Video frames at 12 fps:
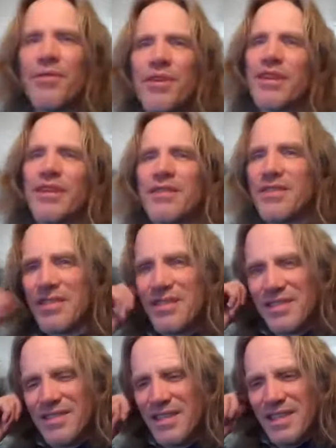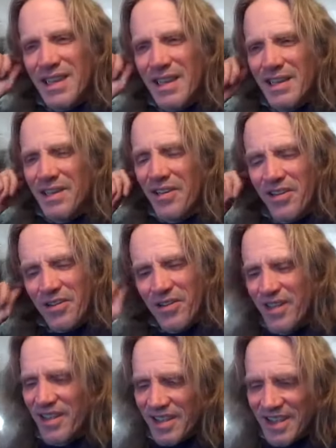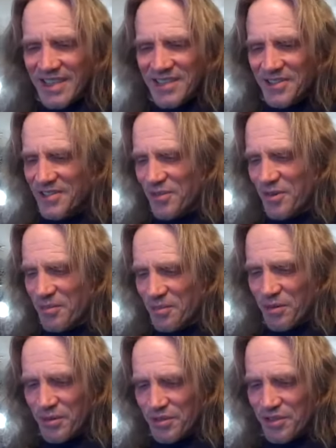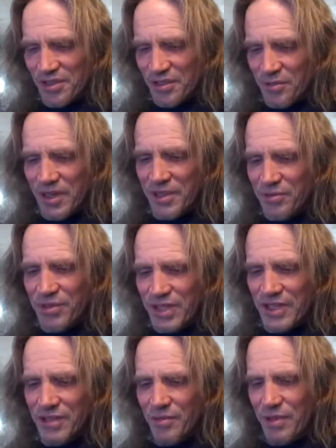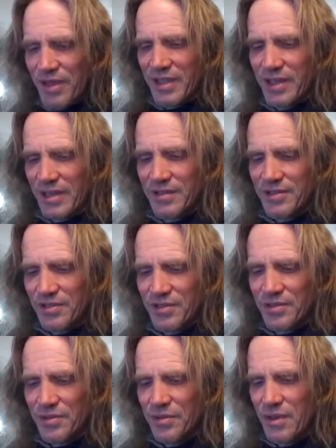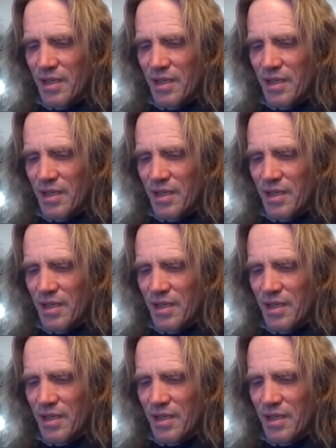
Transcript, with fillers: with it is just, you know, that's just sort of bullshit. The way you deal with it is to